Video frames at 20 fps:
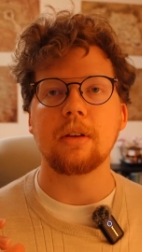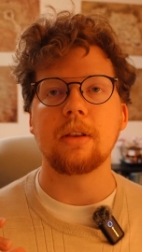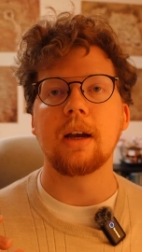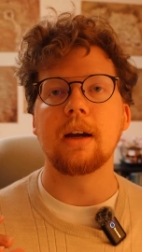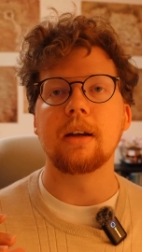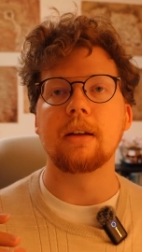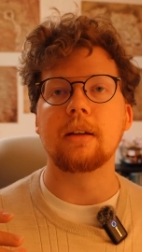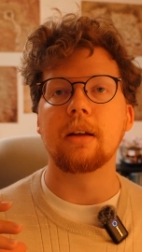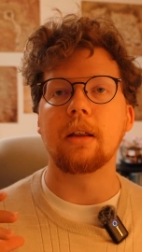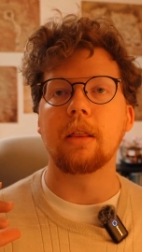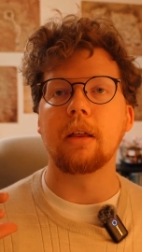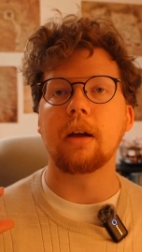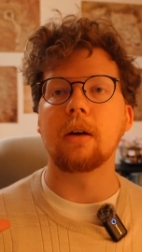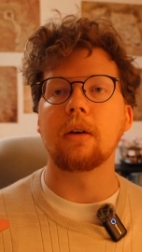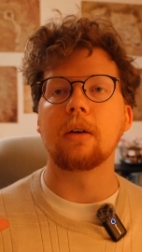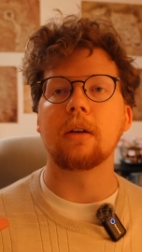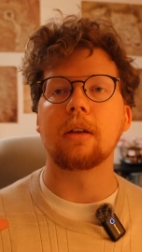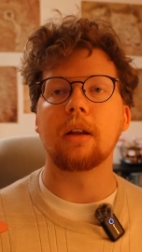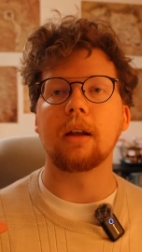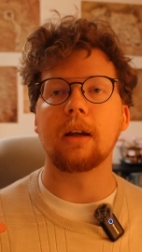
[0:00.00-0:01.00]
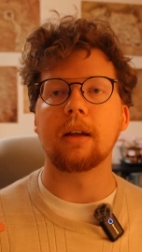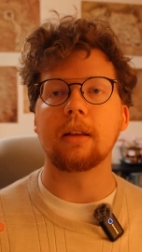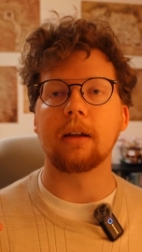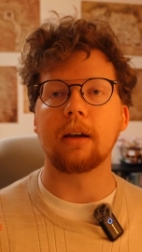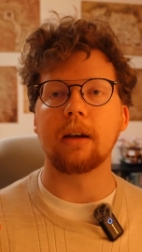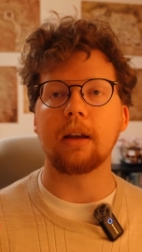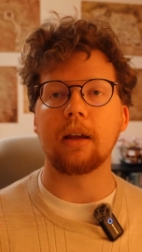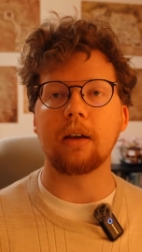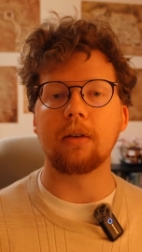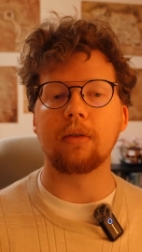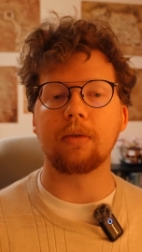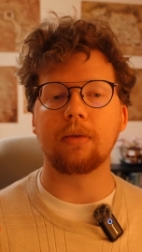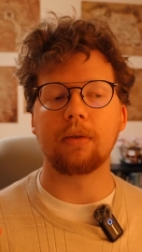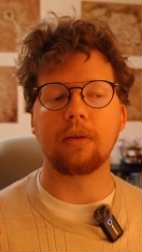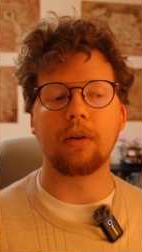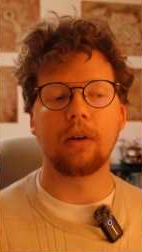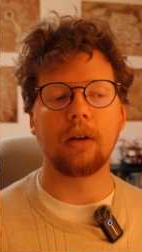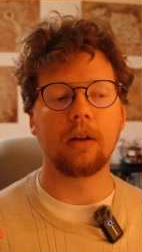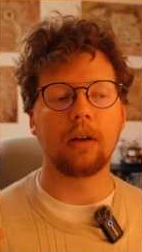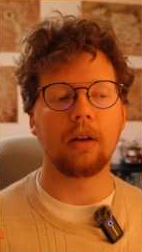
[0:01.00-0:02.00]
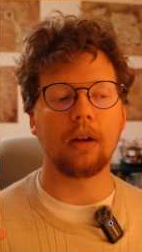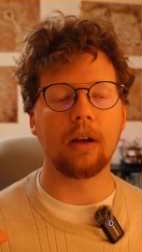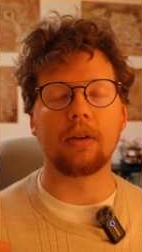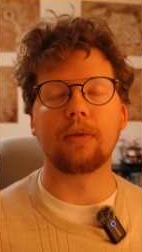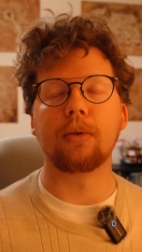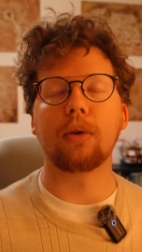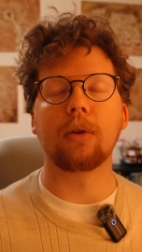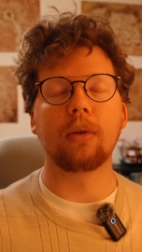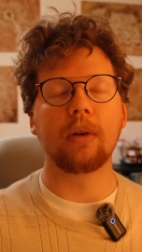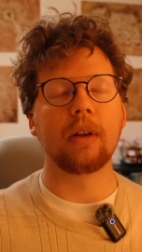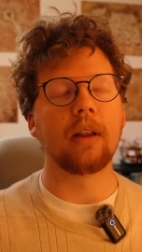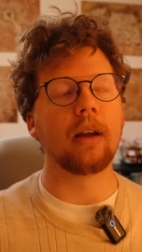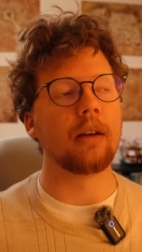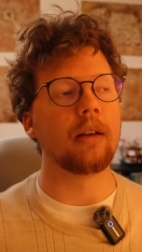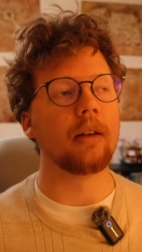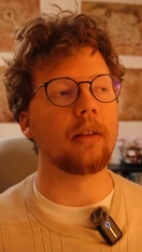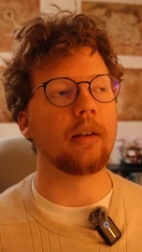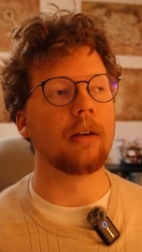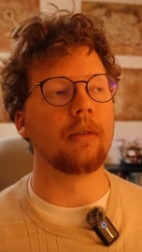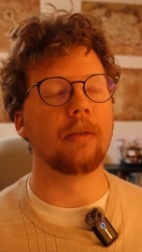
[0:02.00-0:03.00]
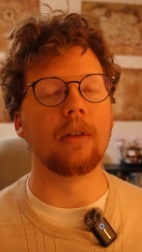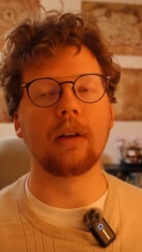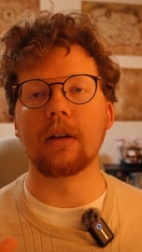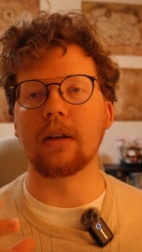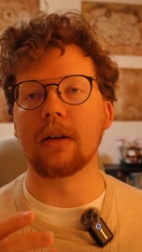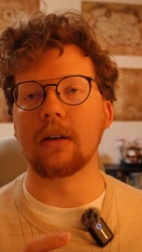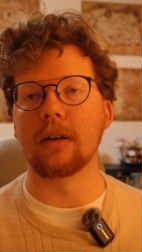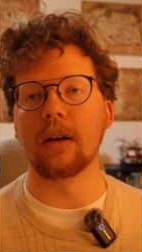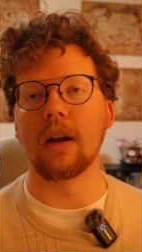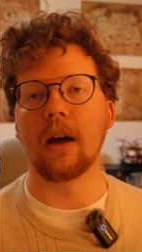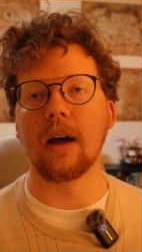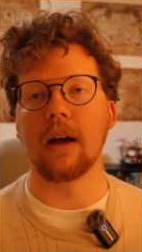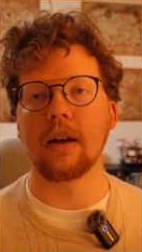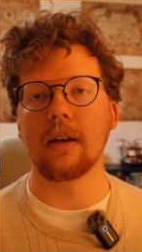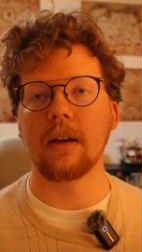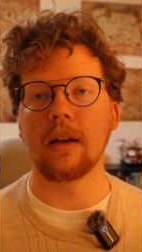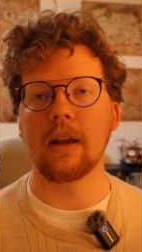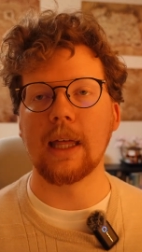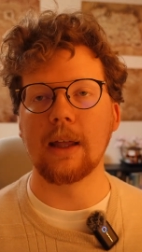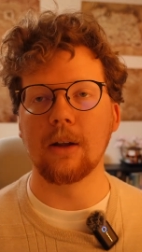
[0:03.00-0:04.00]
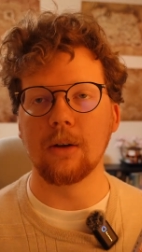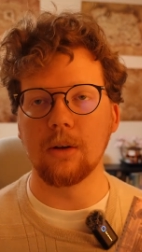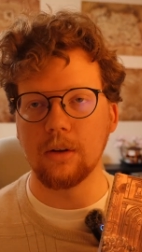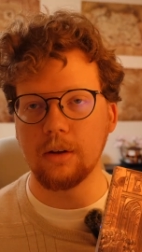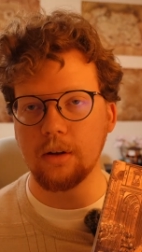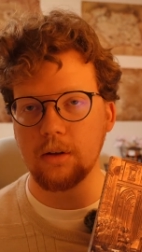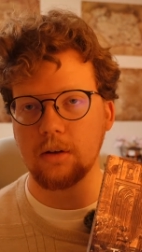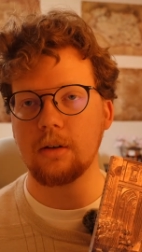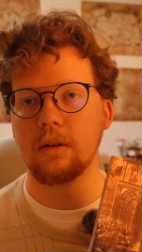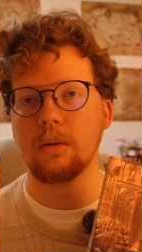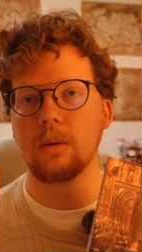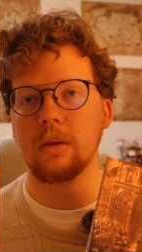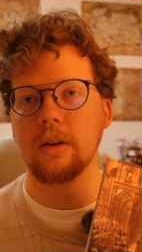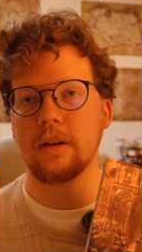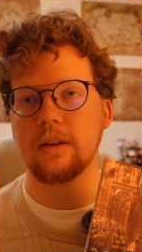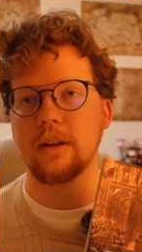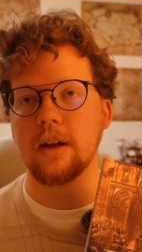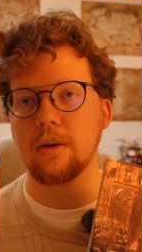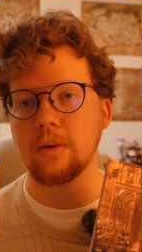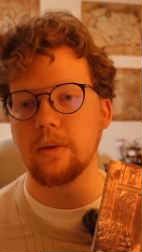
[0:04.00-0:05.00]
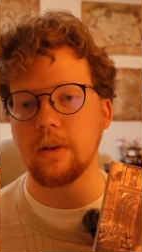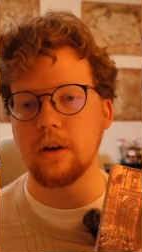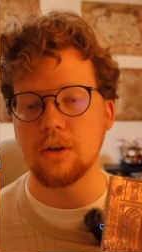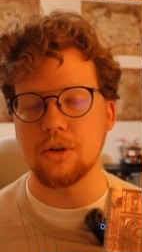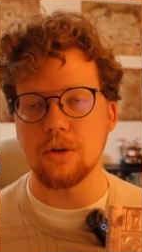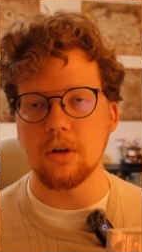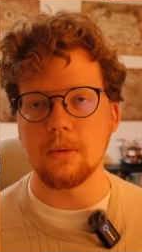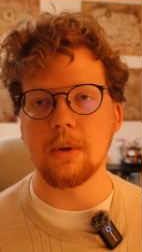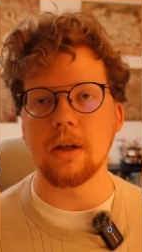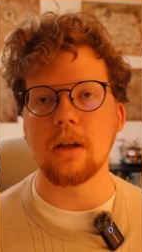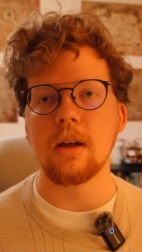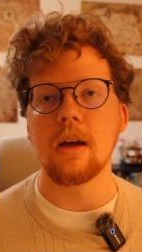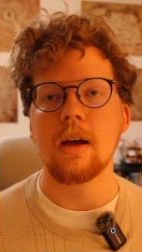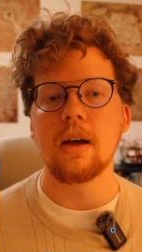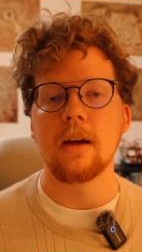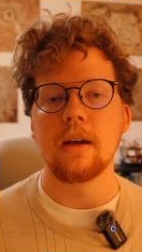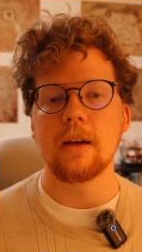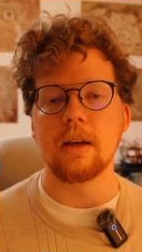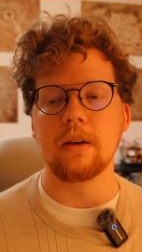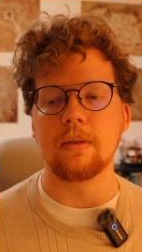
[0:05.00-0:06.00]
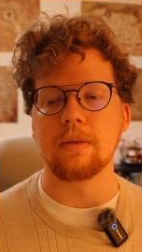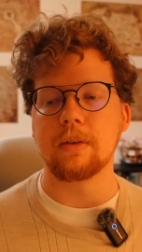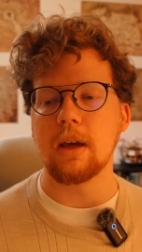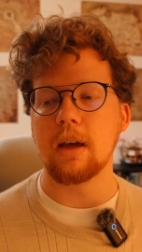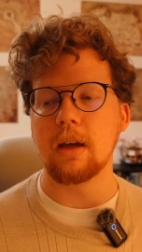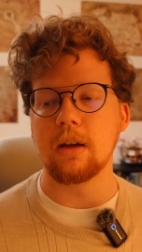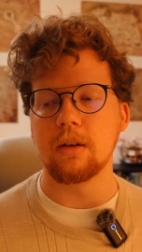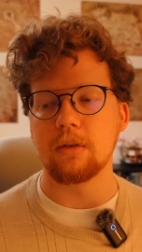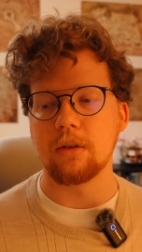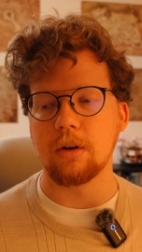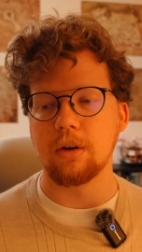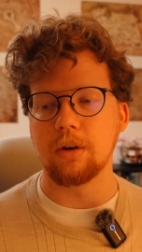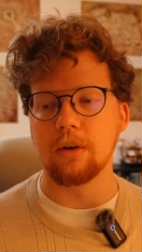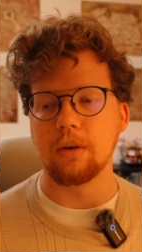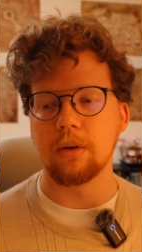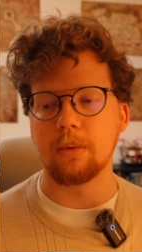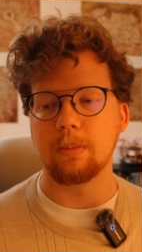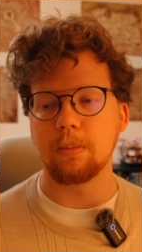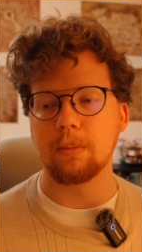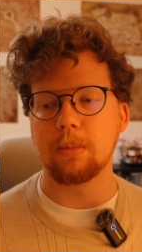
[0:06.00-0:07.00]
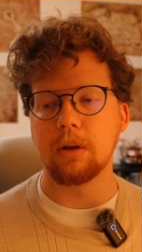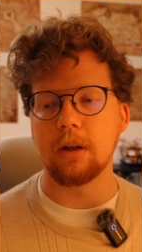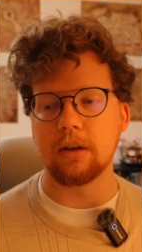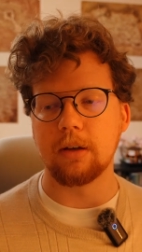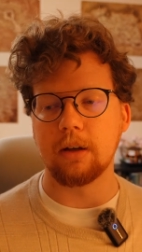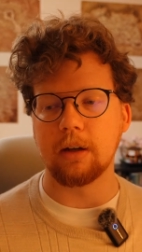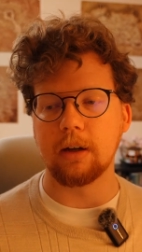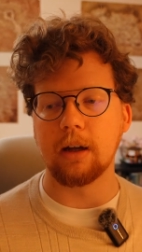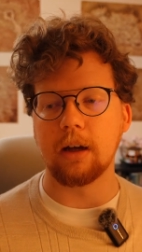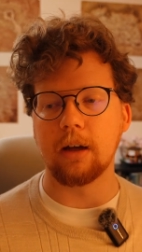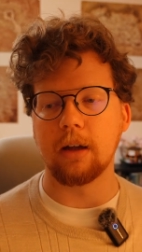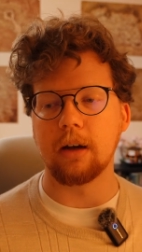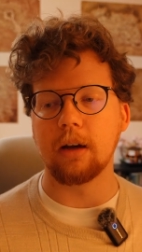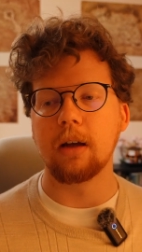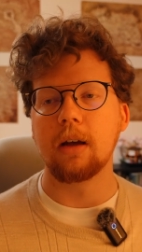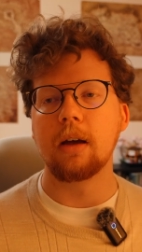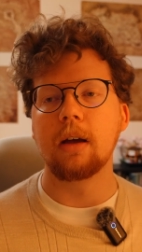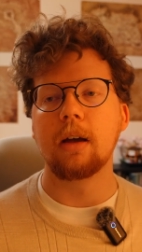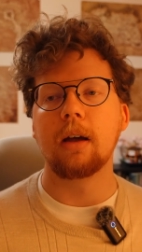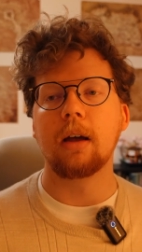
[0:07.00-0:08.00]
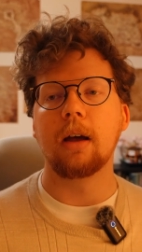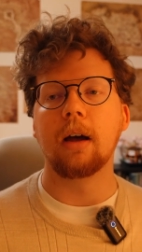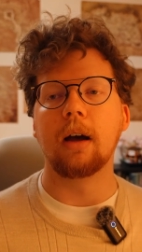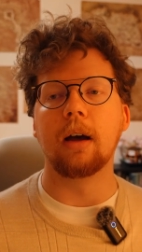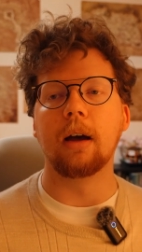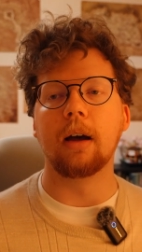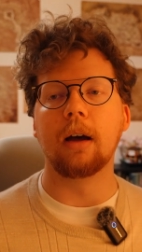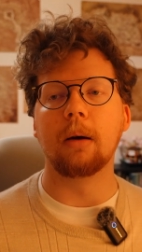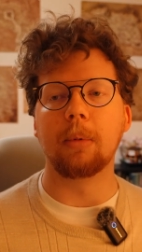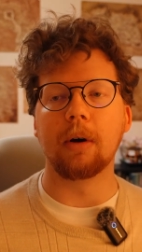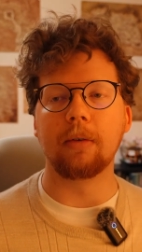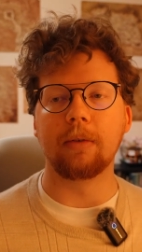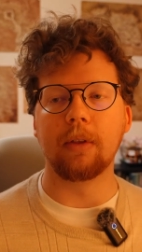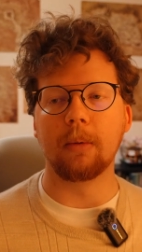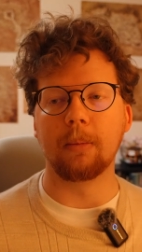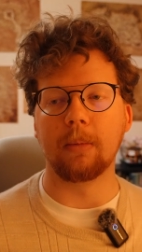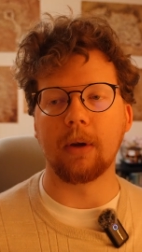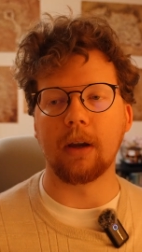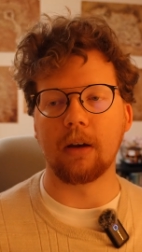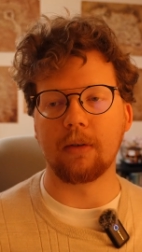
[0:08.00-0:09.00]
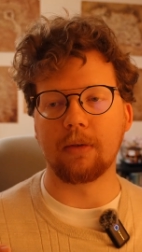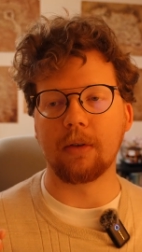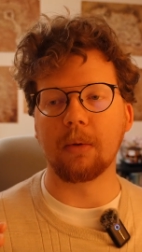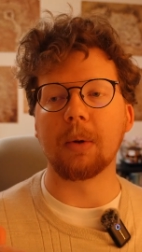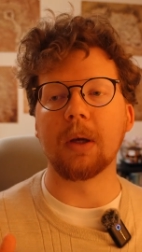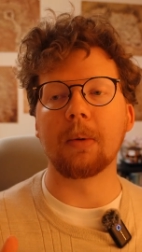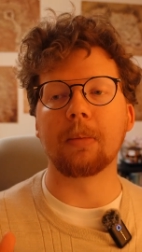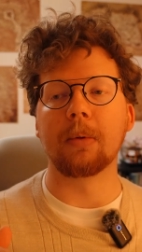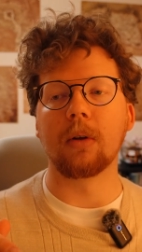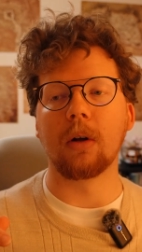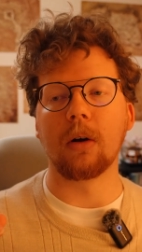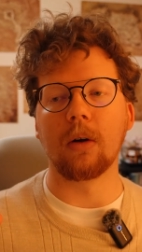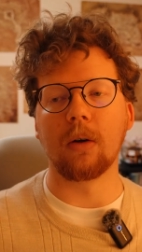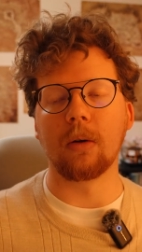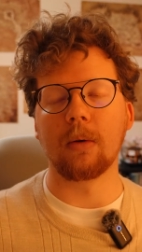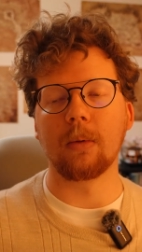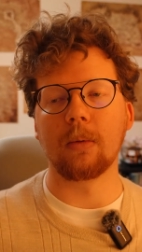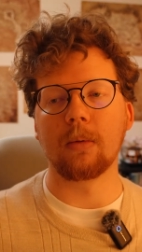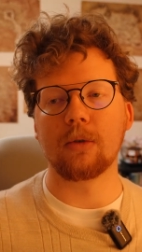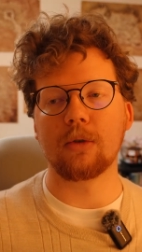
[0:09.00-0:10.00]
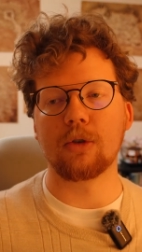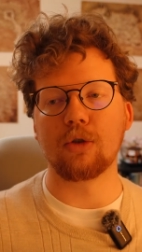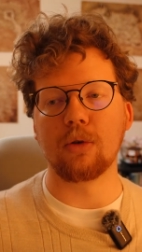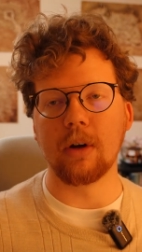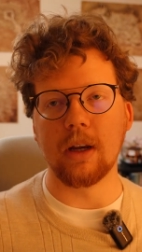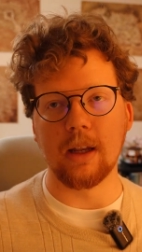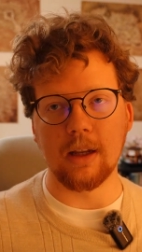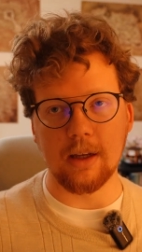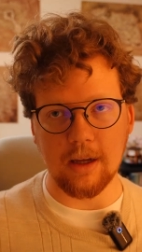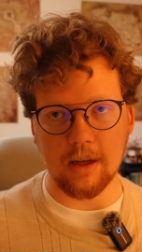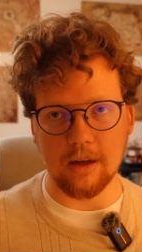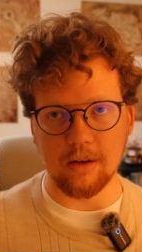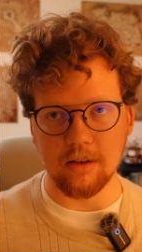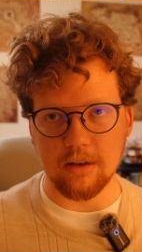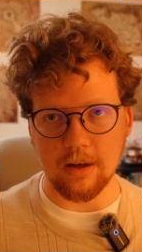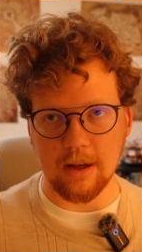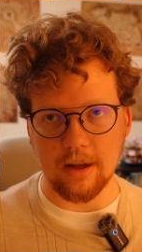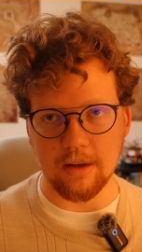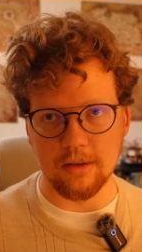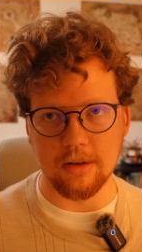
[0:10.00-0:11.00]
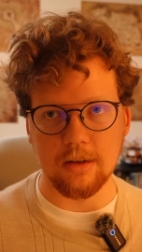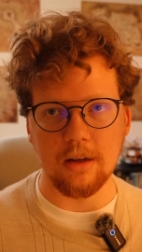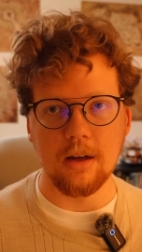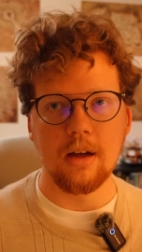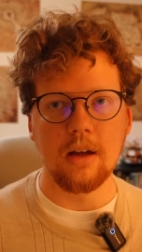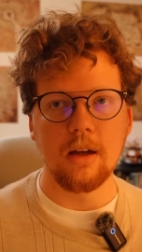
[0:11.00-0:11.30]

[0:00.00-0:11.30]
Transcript: the idea there is saying that if it's furthering the idea that if this is not held to the standard that it should be, if kings aren't placing God above them, and if the people aren't treating kings as